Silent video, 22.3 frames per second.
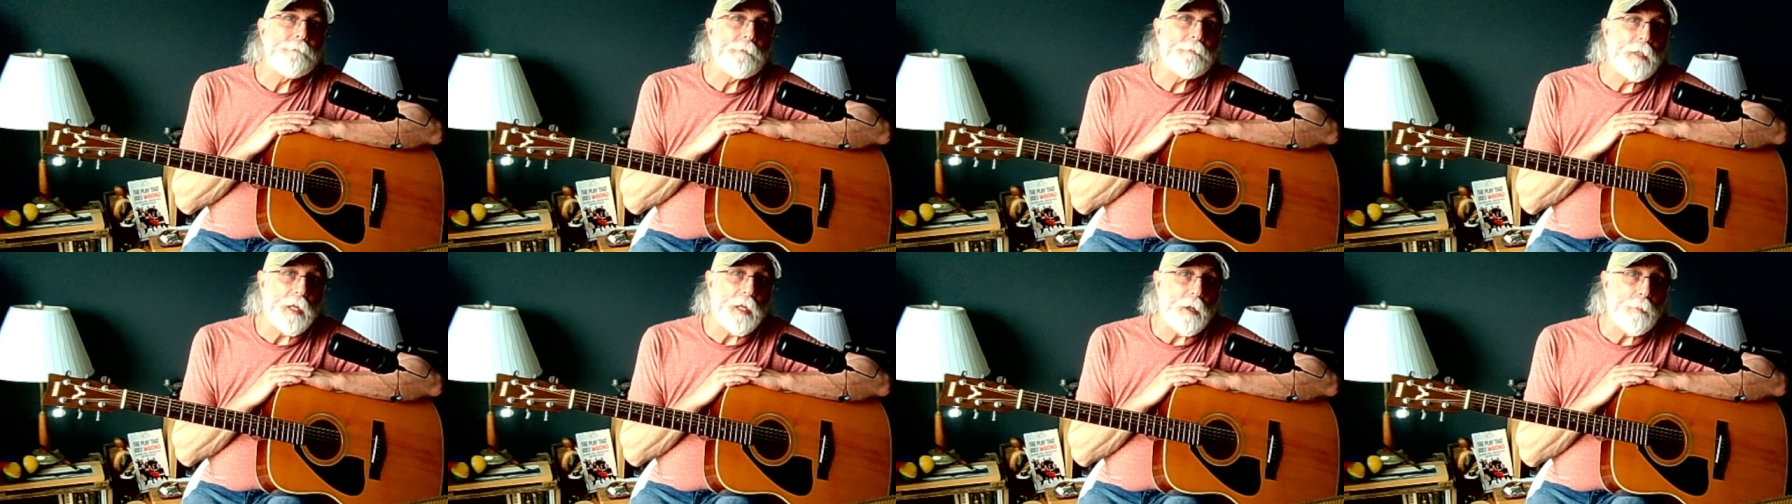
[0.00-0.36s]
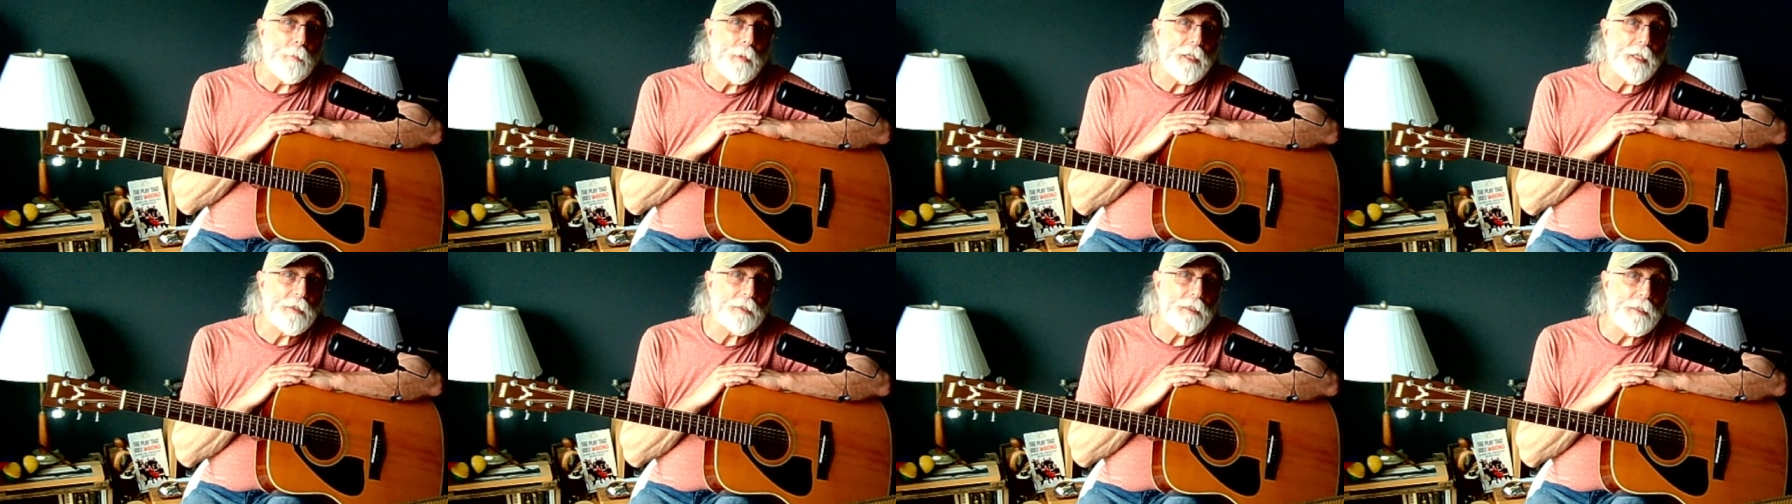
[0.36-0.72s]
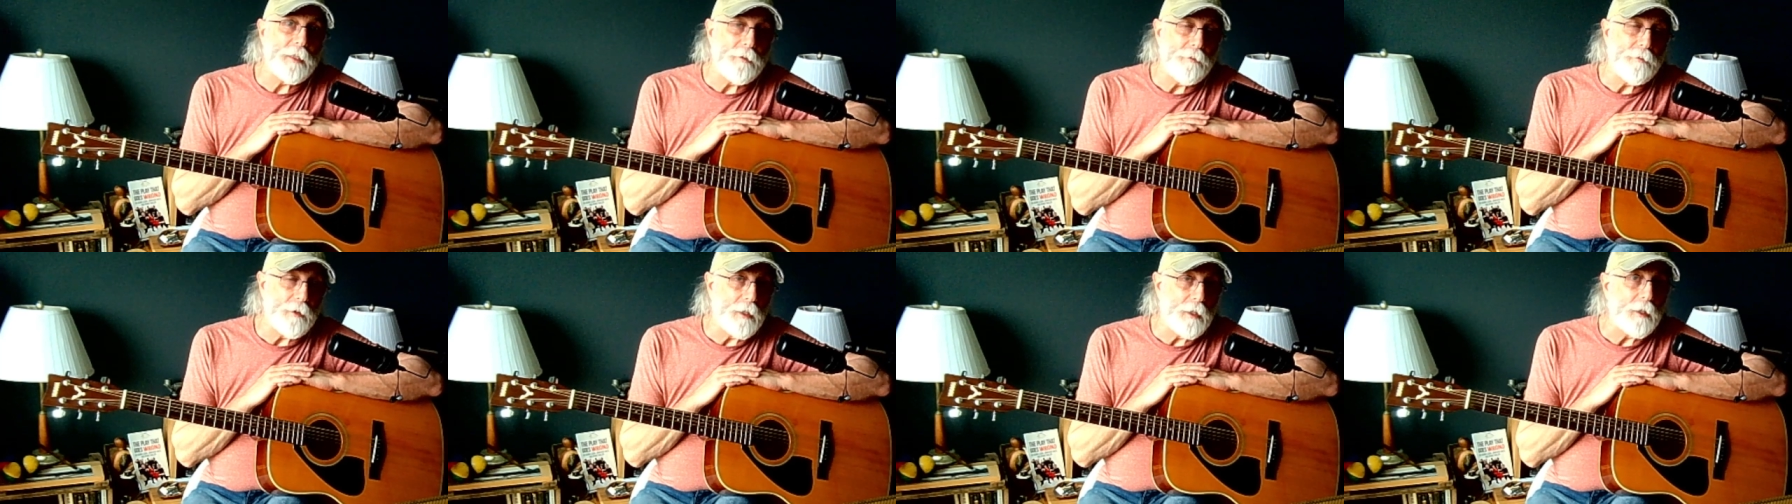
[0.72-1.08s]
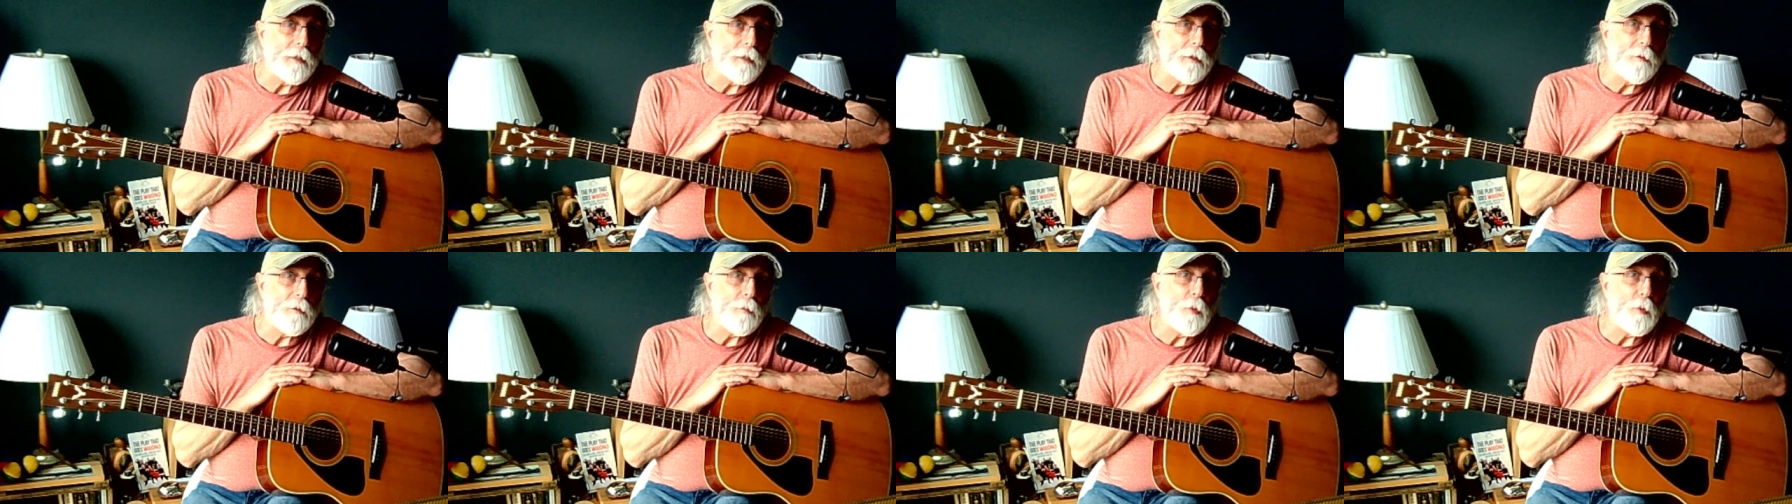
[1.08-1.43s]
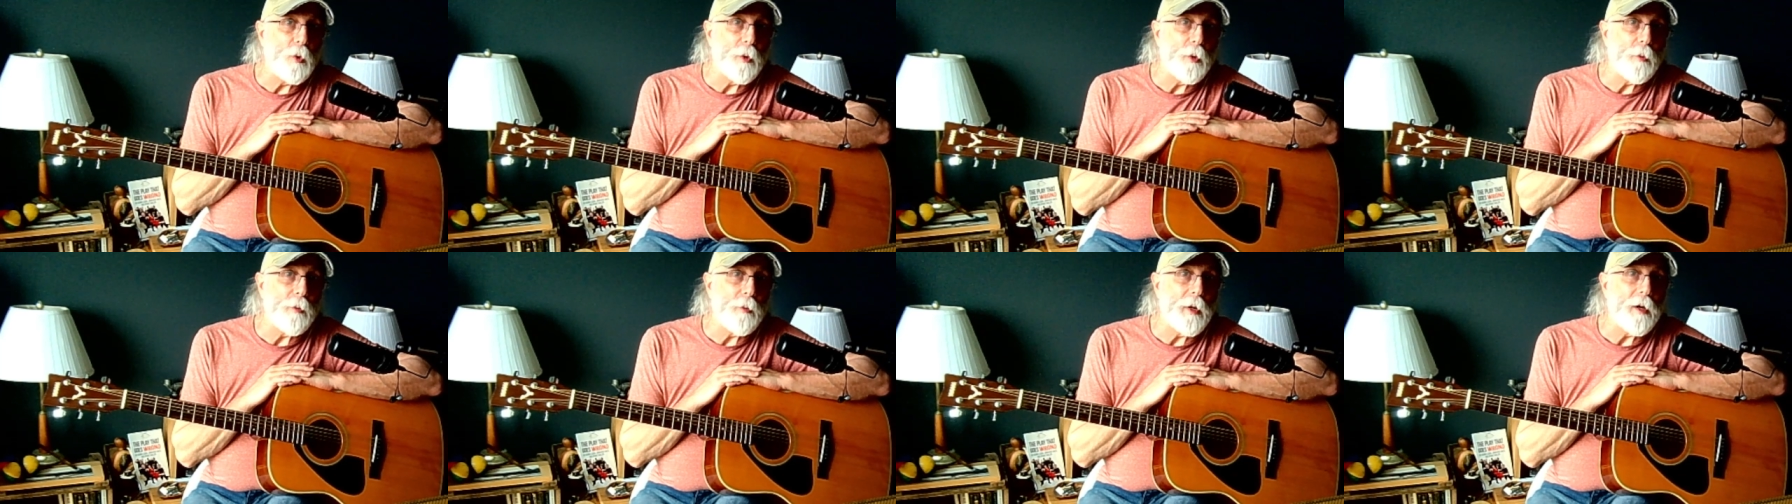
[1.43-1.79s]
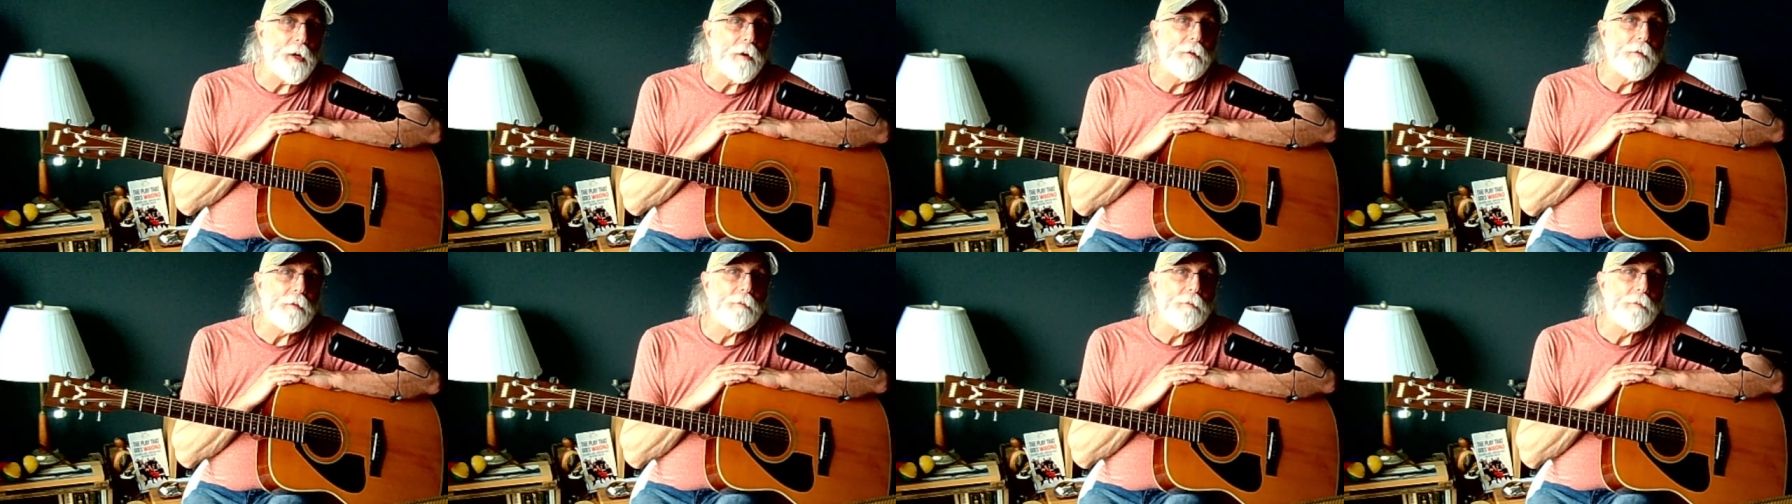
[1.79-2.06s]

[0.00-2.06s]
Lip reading: that makes it even a little more rare.